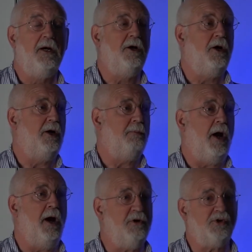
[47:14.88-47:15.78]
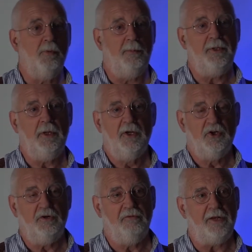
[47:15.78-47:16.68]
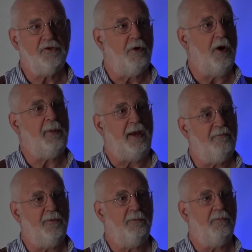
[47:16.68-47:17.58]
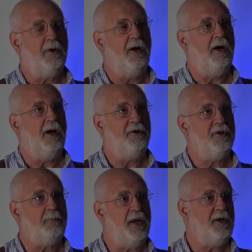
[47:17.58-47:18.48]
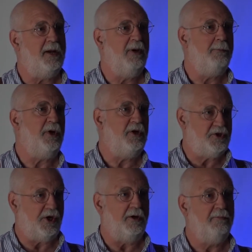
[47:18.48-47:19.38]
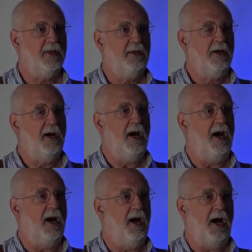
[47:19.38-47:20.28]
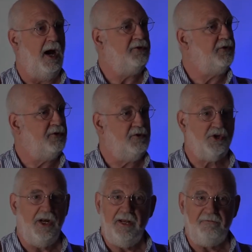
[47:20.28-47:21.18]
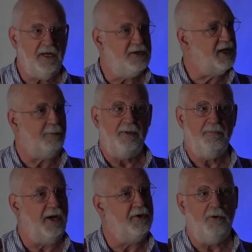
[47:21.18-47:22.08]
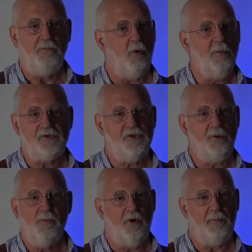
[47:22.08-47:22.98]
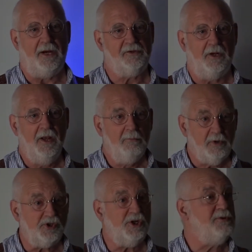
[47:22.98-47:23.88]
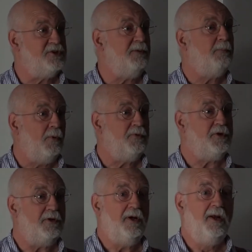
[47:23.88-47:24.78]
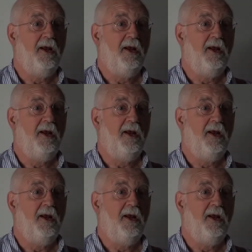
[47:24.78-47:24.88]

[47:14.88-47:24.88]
an Irish woman. She later wrote a pamphlet under the pen name Libertia. She lived in Dublin, but I almost know more about her. But she was deported